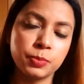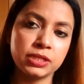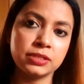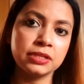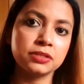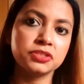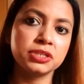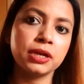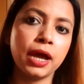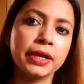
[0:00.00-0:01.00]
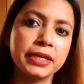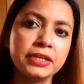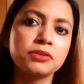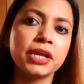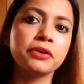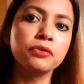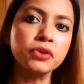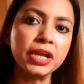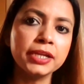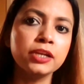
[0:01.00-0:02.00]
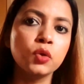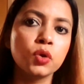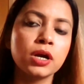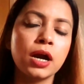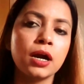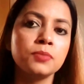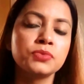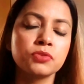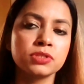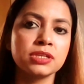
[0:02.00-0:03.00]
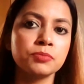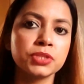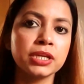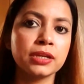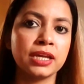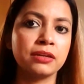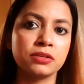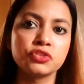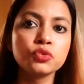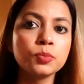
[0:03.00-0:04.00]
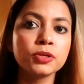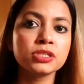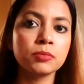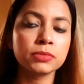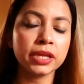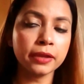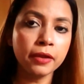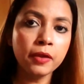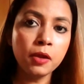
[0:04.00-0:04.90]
but in the dinner I eat like really low carbs or something like a soup or something.